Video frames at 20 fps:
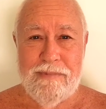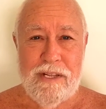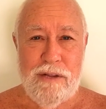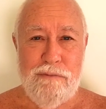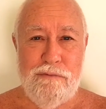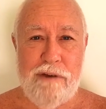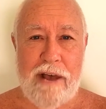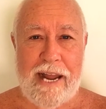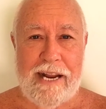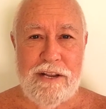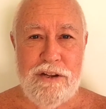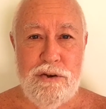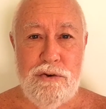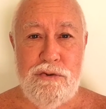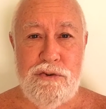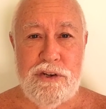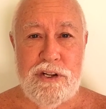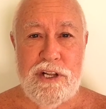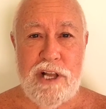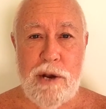in fact,
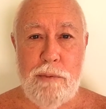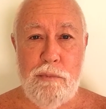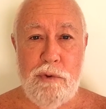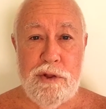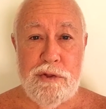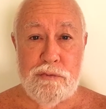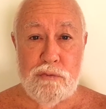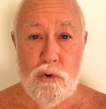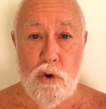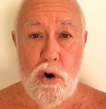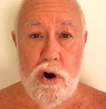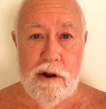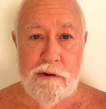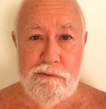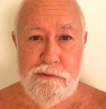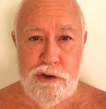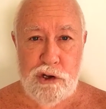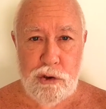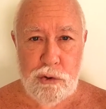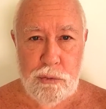using them with wrong
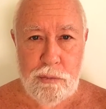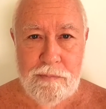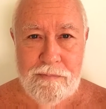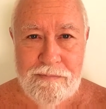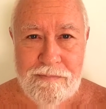view.